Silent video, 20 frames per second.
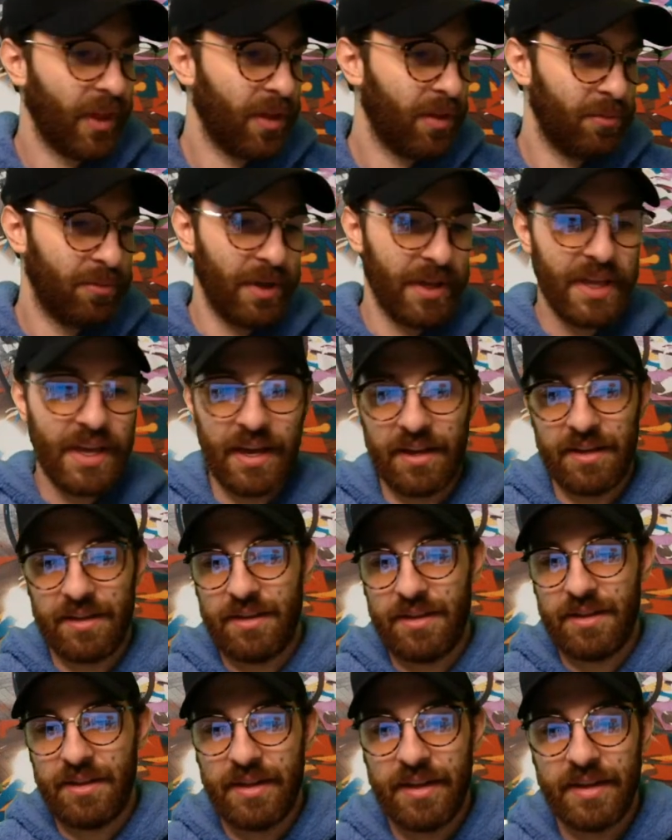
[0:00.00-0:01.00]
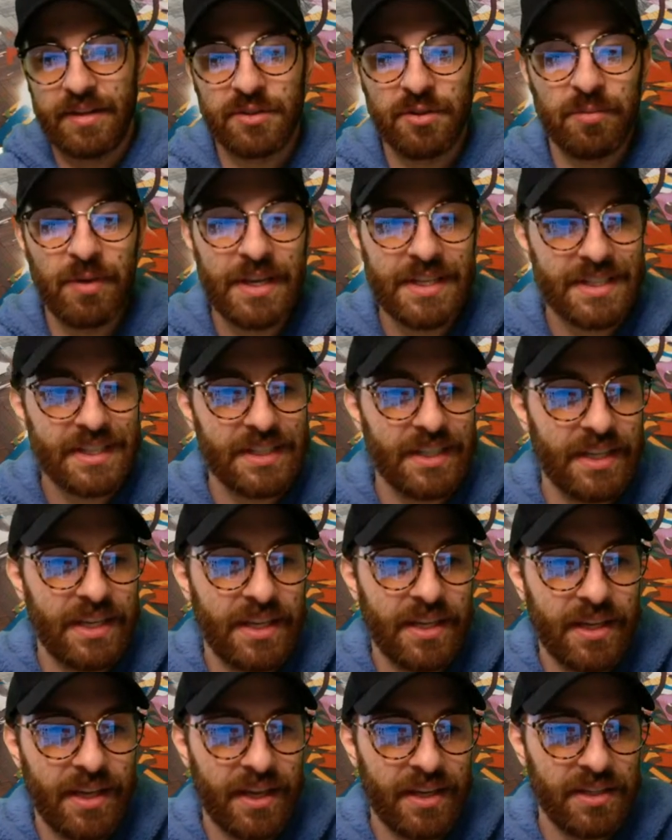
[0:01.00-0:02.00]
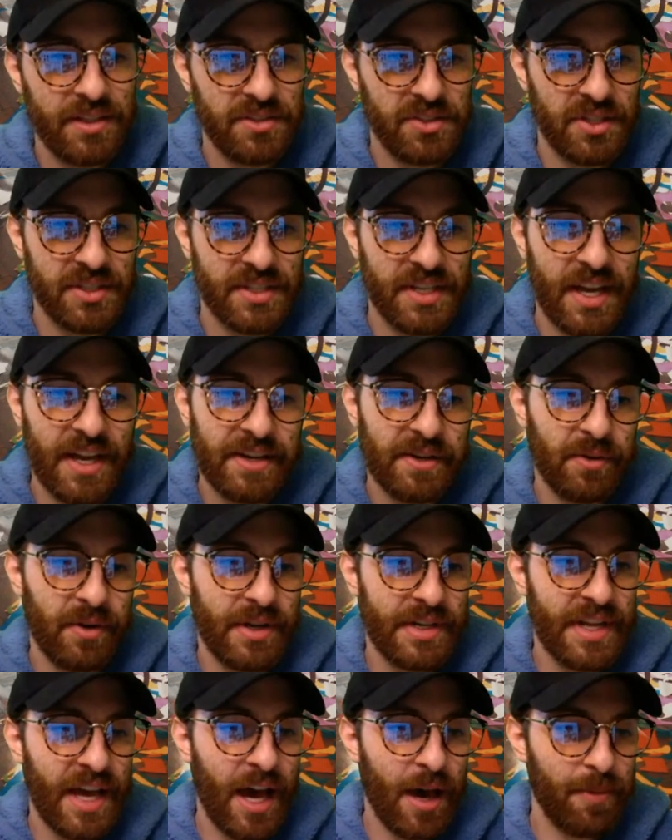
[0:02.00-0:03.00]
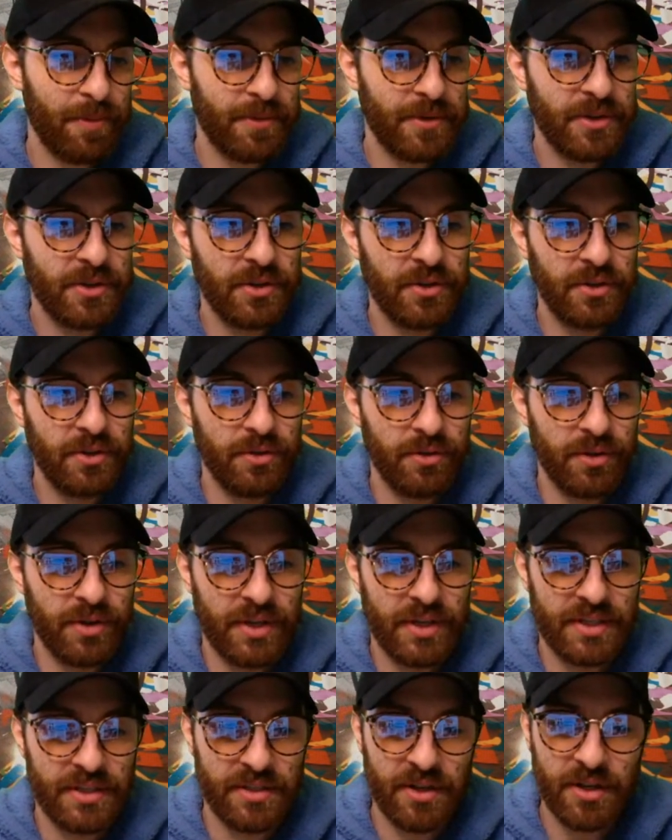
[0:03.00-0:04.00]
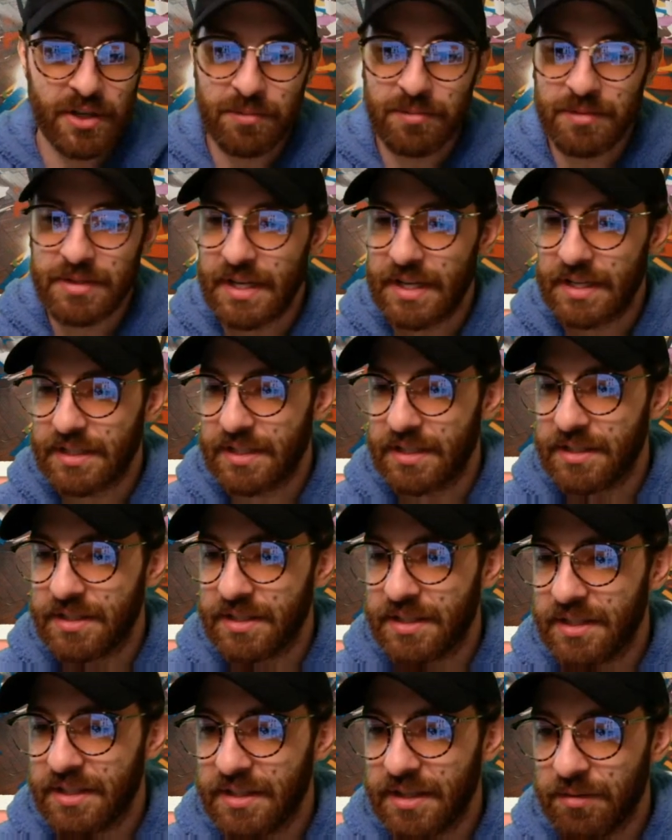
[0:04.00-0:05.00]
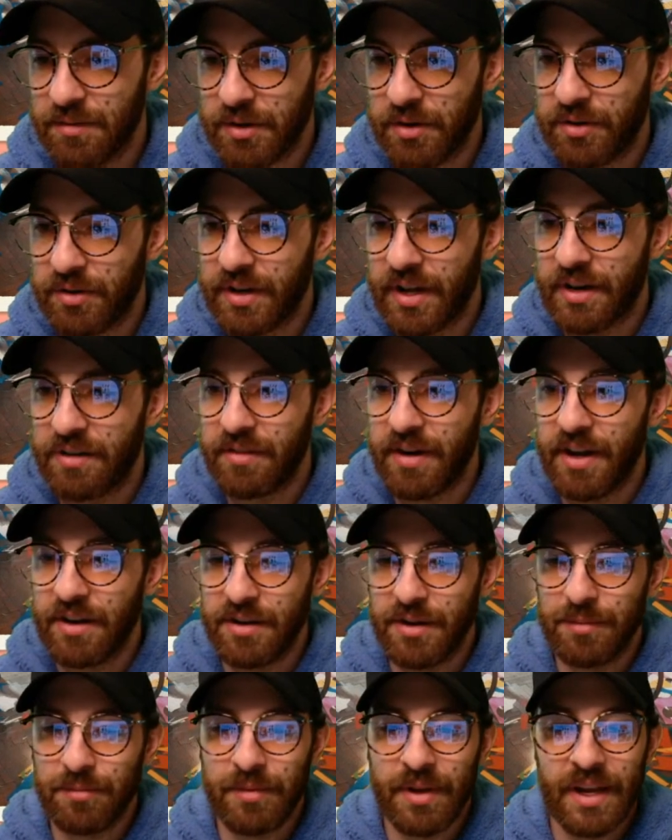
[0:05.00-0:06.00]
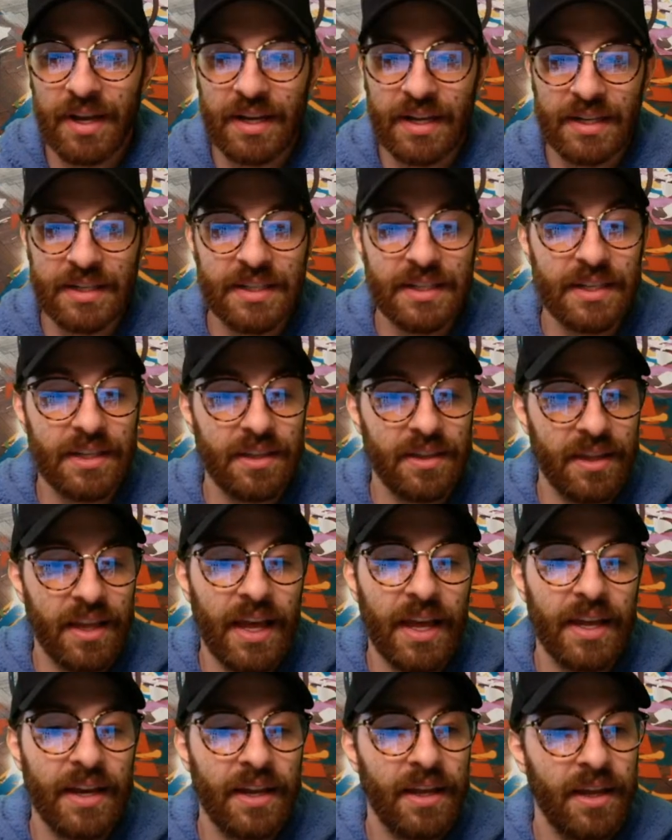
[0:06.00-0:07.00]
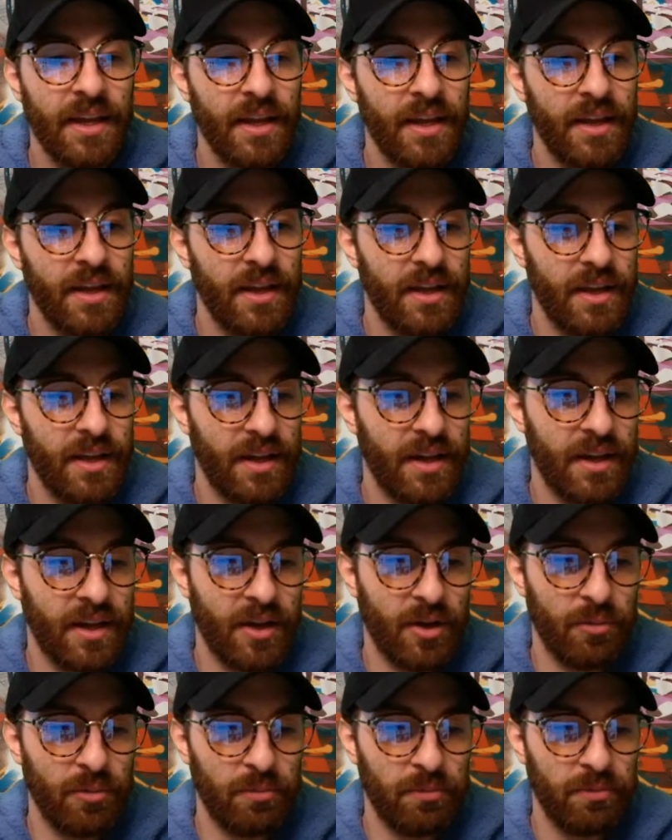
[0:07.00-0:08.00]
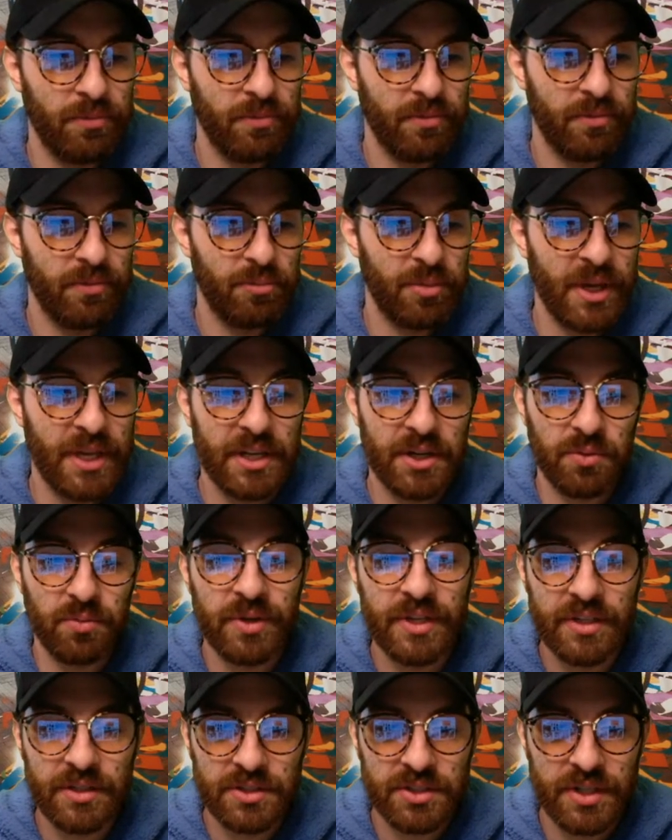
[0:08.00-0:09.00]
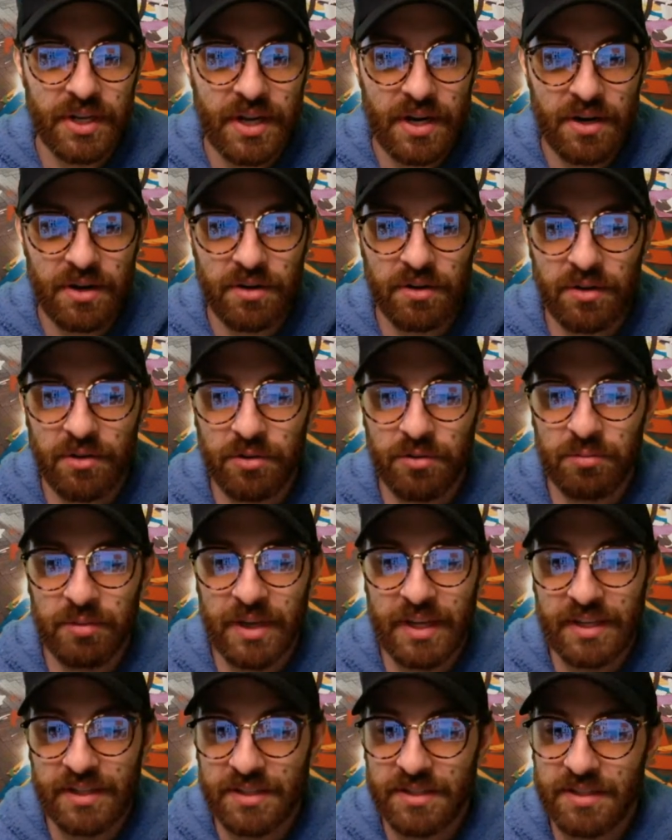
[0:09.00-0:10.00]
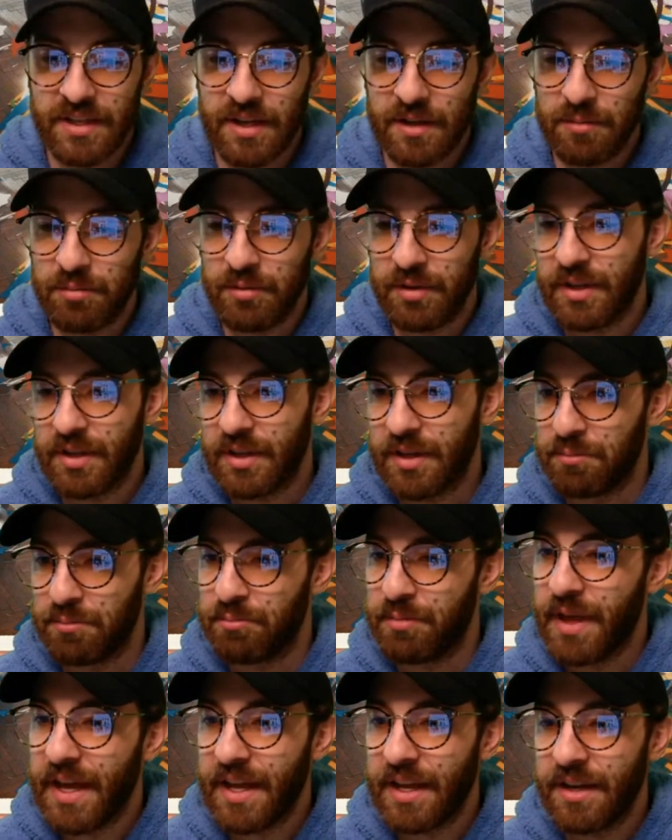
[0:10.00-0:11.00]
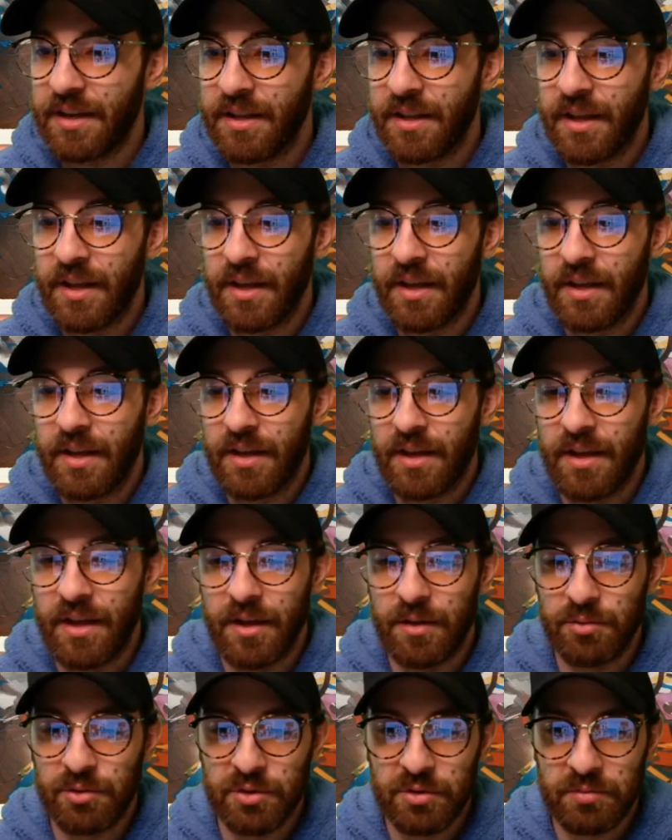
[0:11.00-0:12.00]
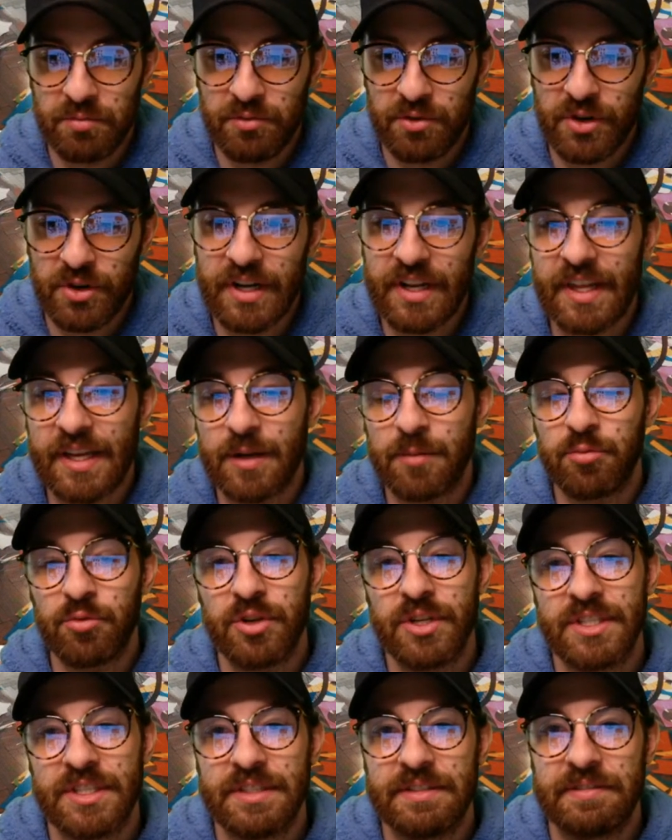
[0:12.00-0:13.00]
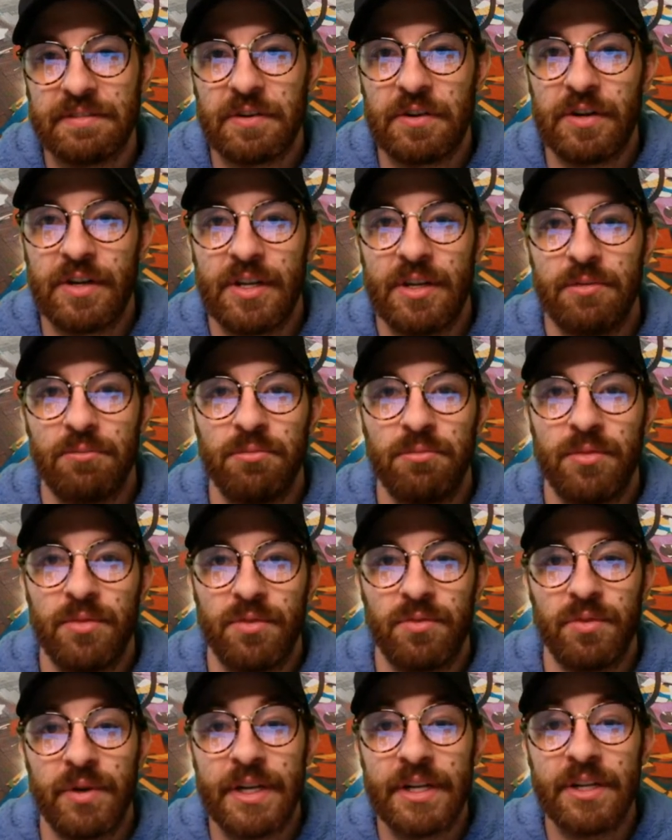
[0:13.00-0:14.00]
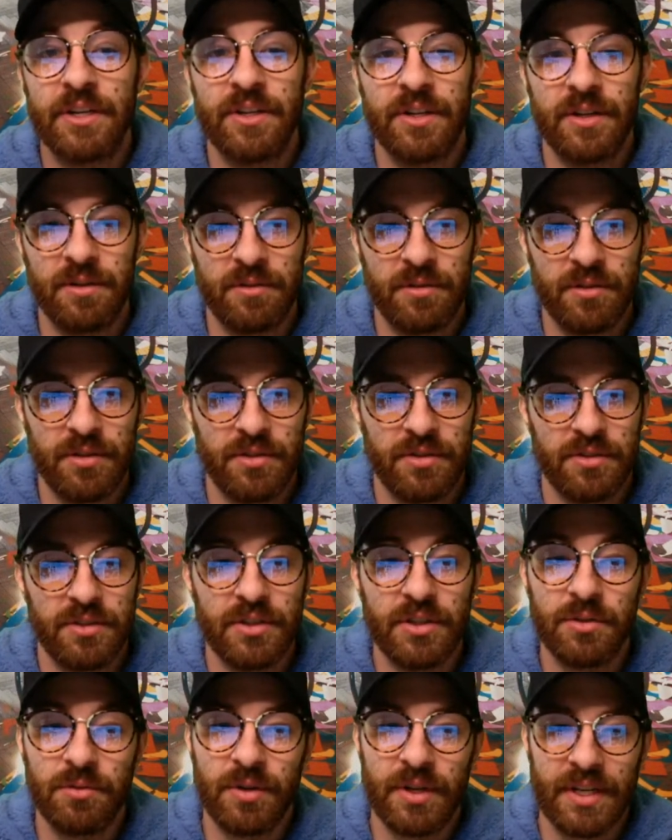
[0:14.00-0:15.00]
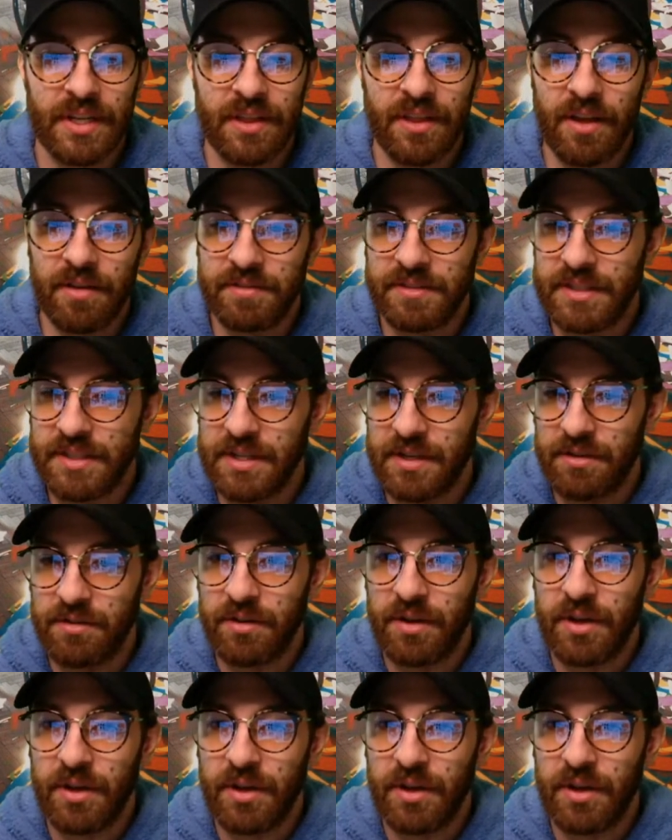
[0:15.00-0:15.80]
but yeah, and so basically he just had to adapt to his circumstances that were going on around him, and he didn't let being in a wheelchair or being stuck in bed create like a prison for him where he couldn't do what he loved to do.